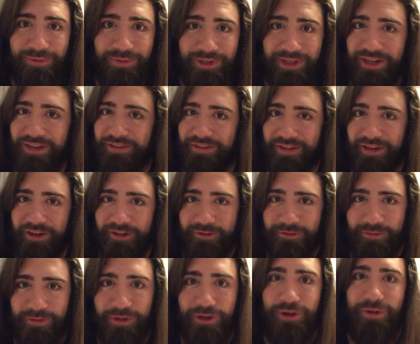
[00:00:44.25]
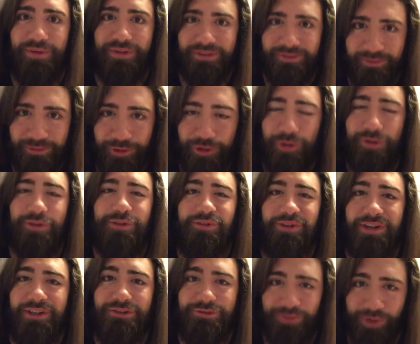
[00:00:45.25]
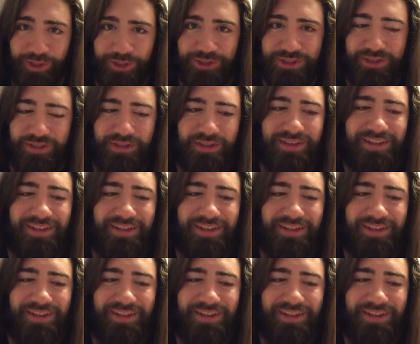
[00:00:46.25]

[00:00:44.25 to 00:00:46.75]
We're getting there. We're going in the right direction.